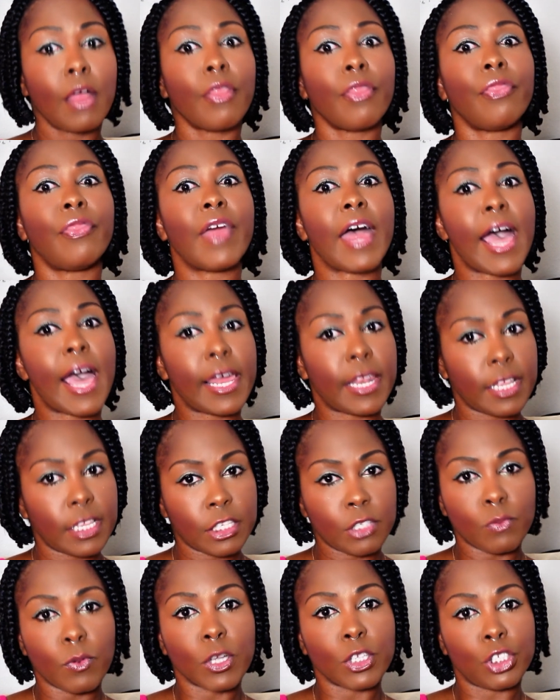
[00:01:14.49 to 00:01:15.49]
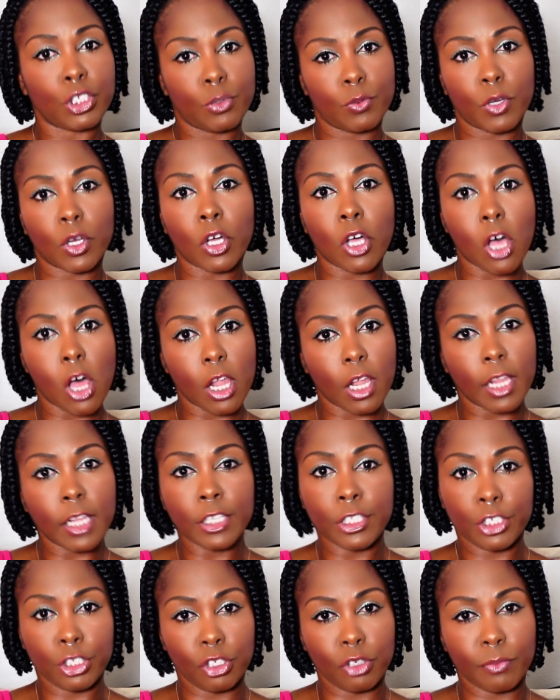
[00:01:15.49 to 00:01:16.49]
That is what you would call a
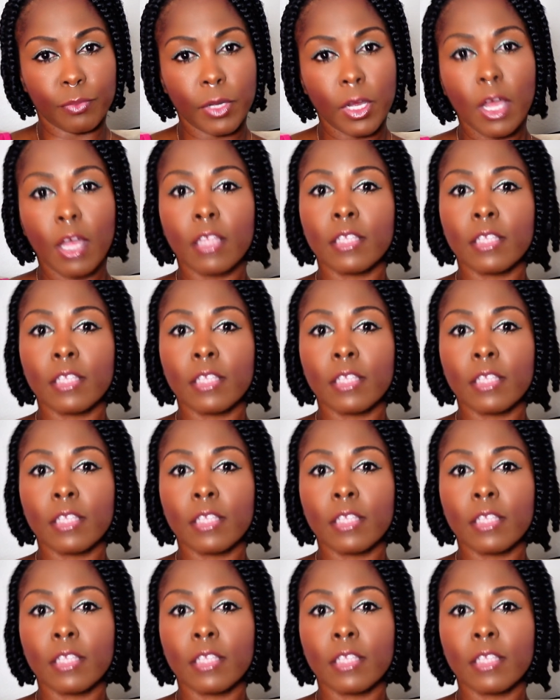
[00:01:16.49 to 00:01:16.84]
dupe.